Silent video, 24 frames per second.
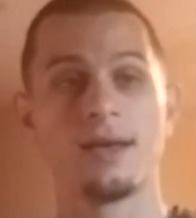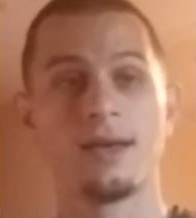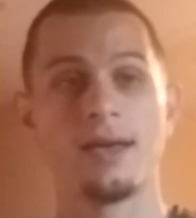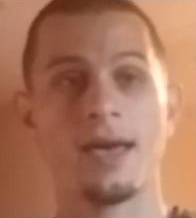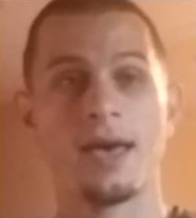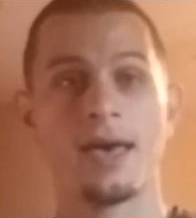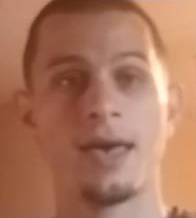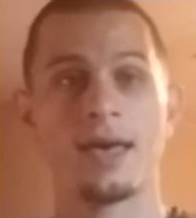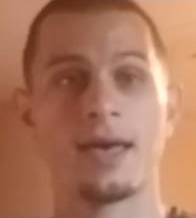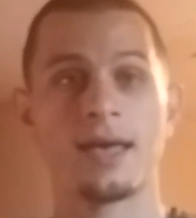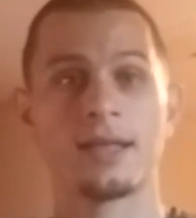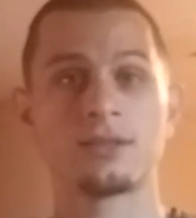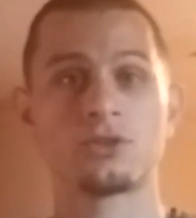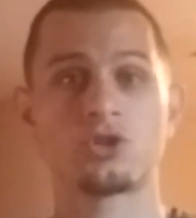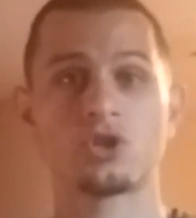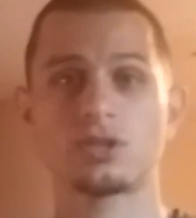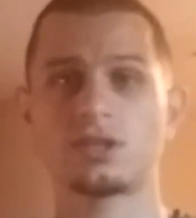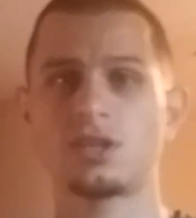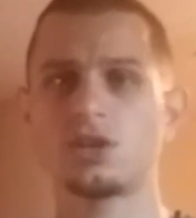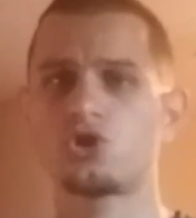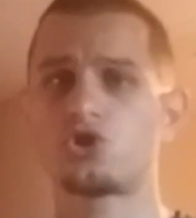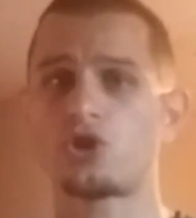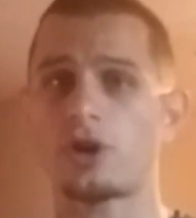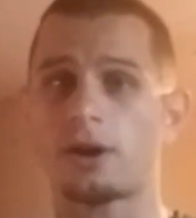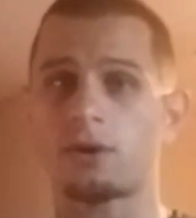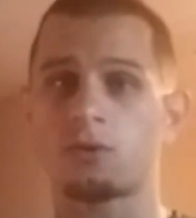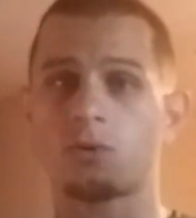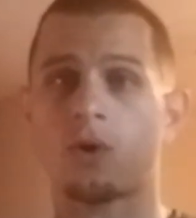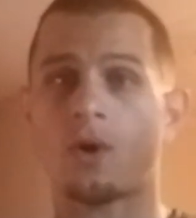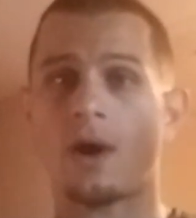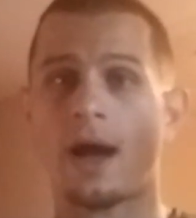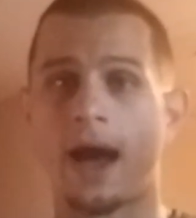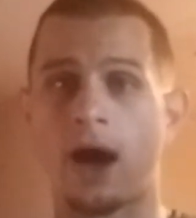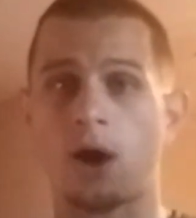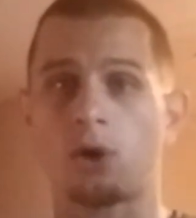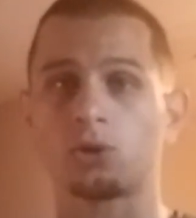and just the
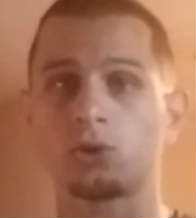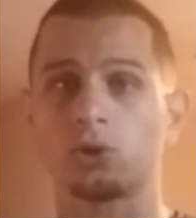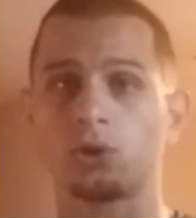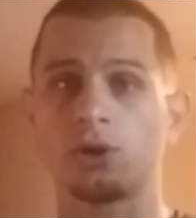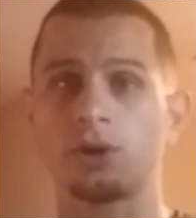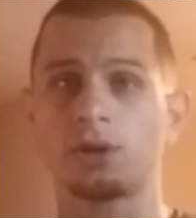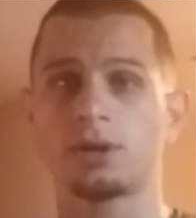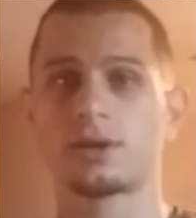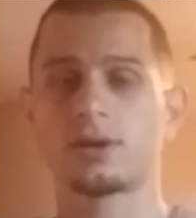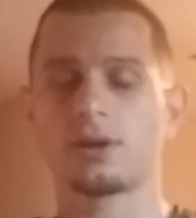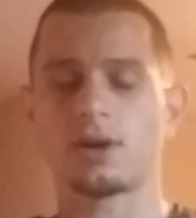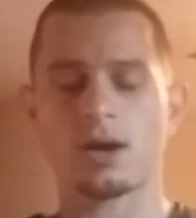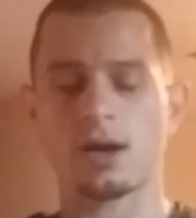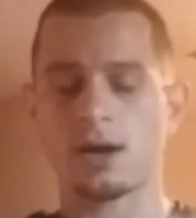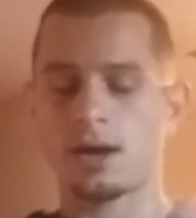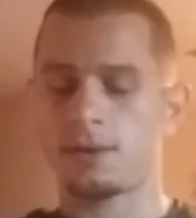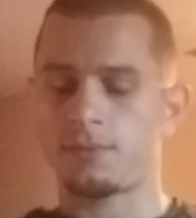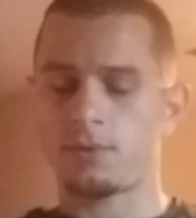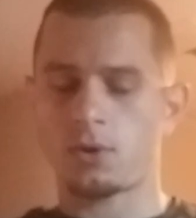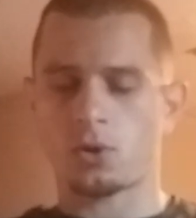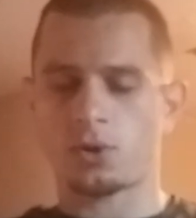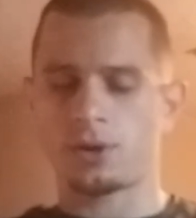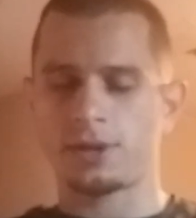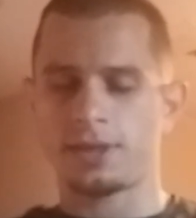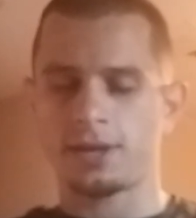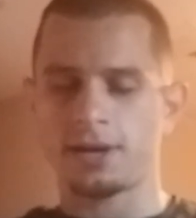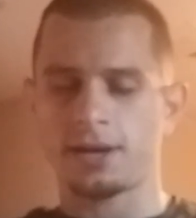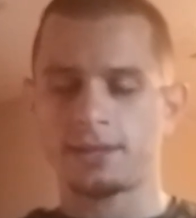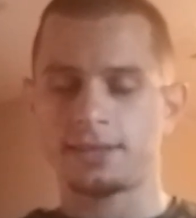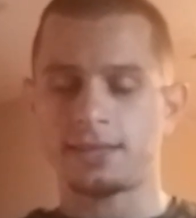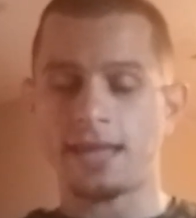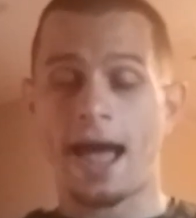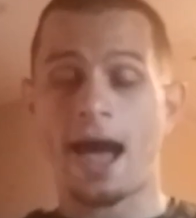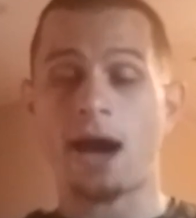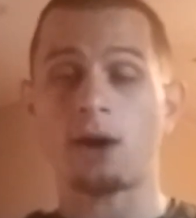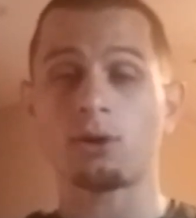general outlook or
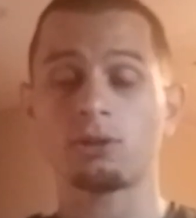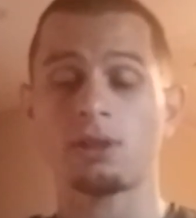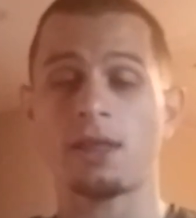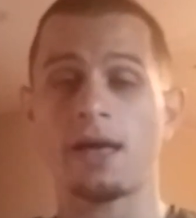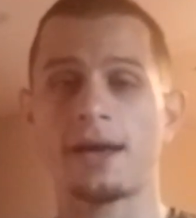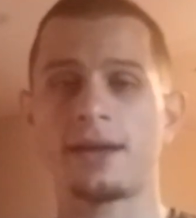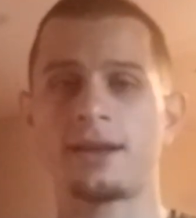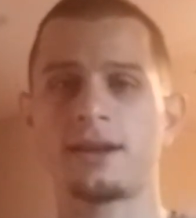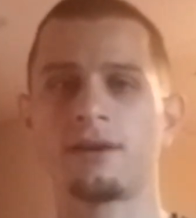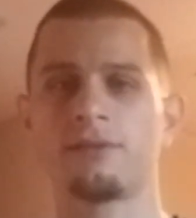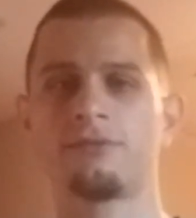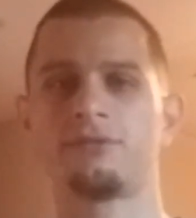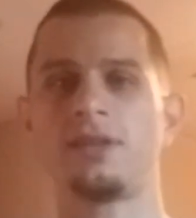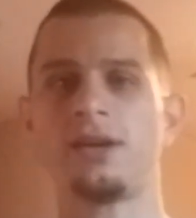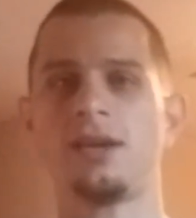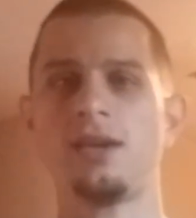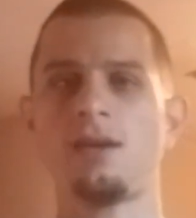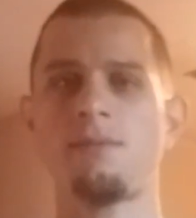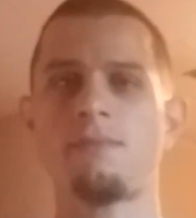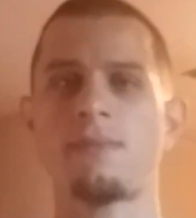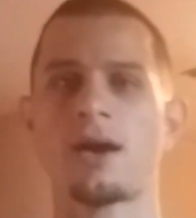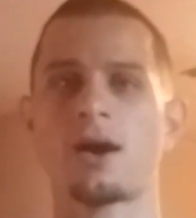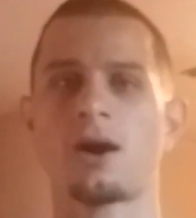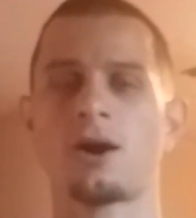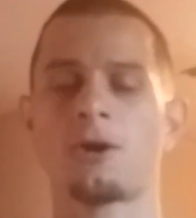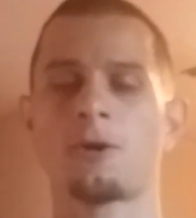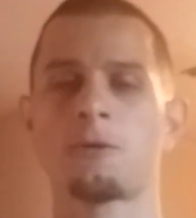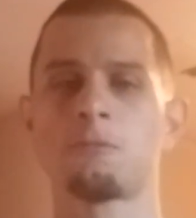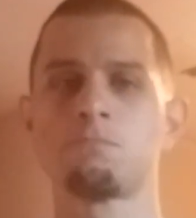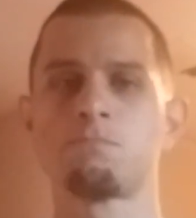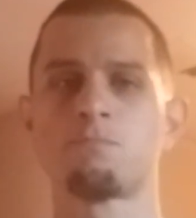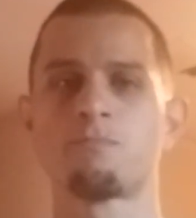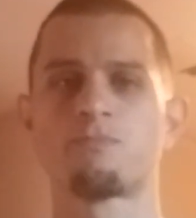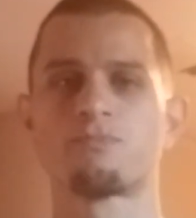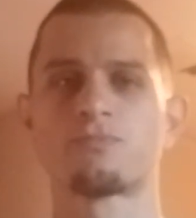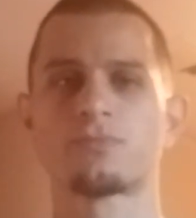the outline of the email
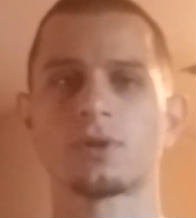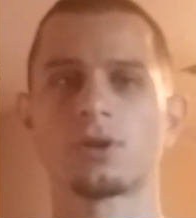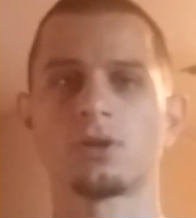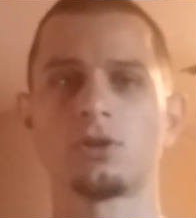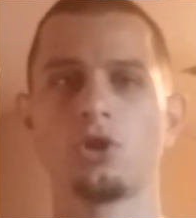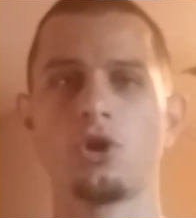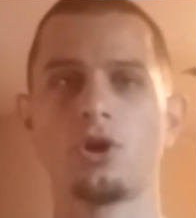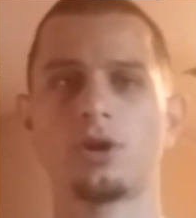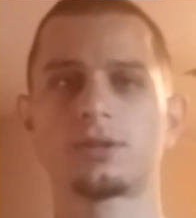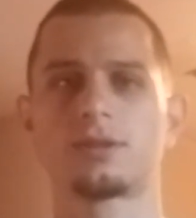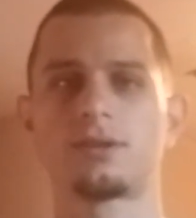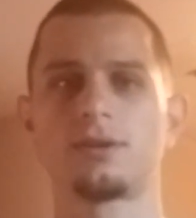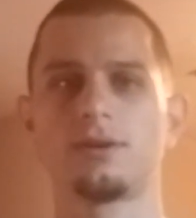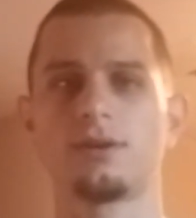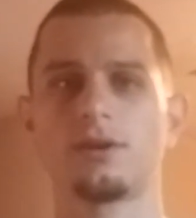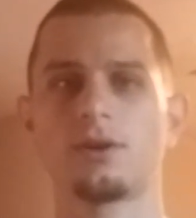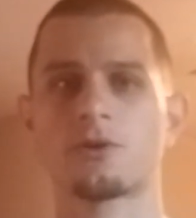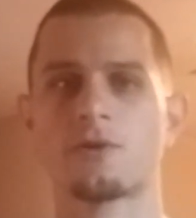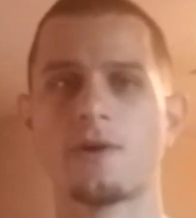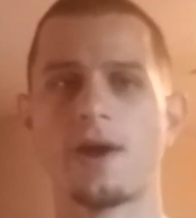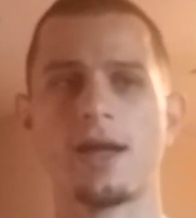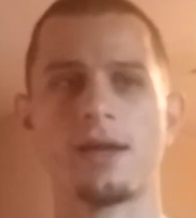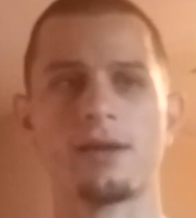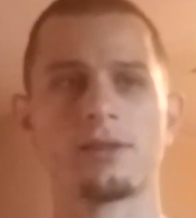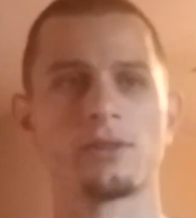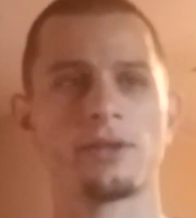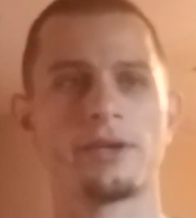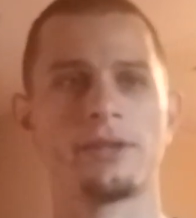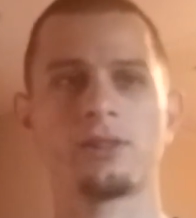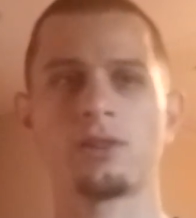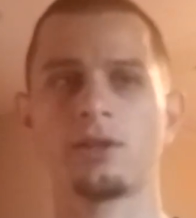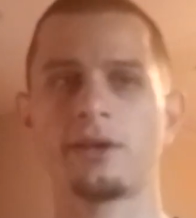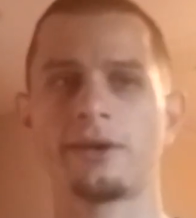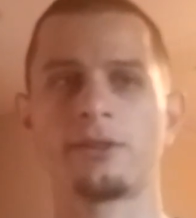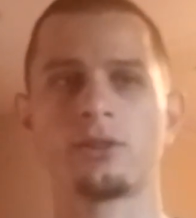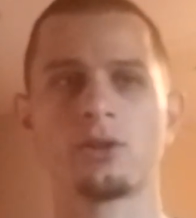looked great.
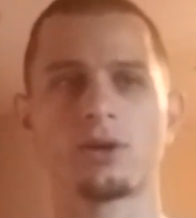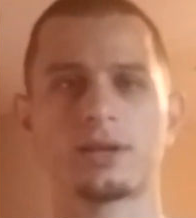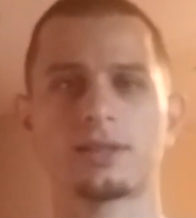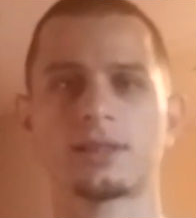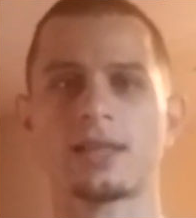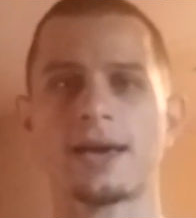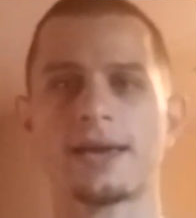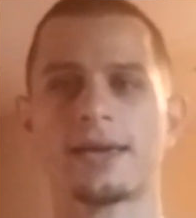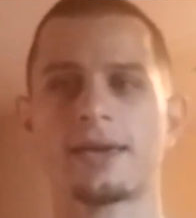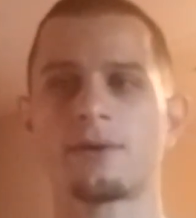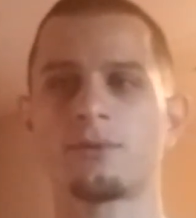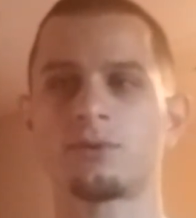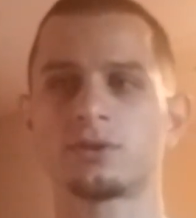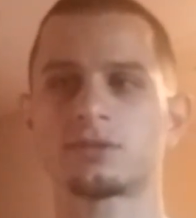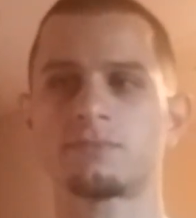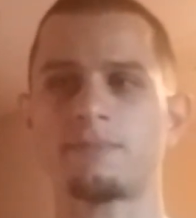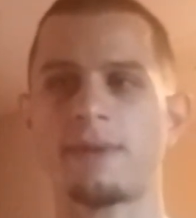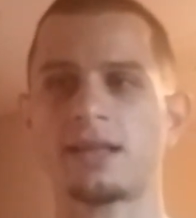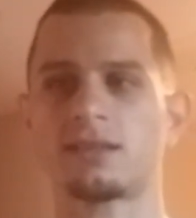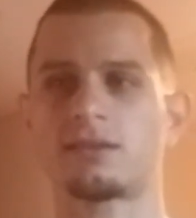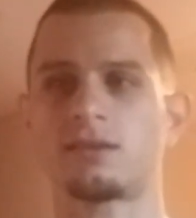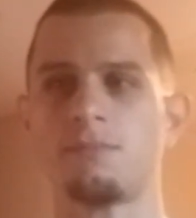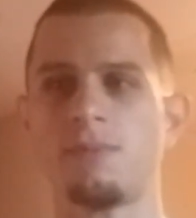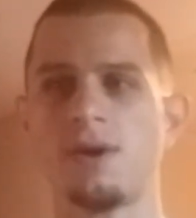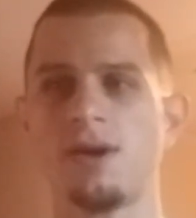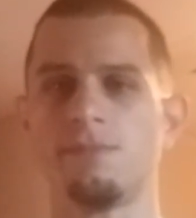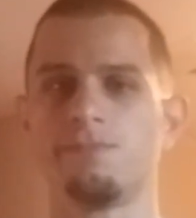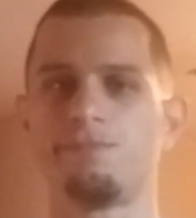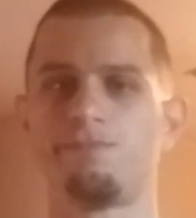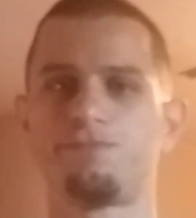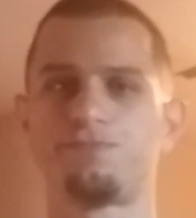It looked like it was meant to be.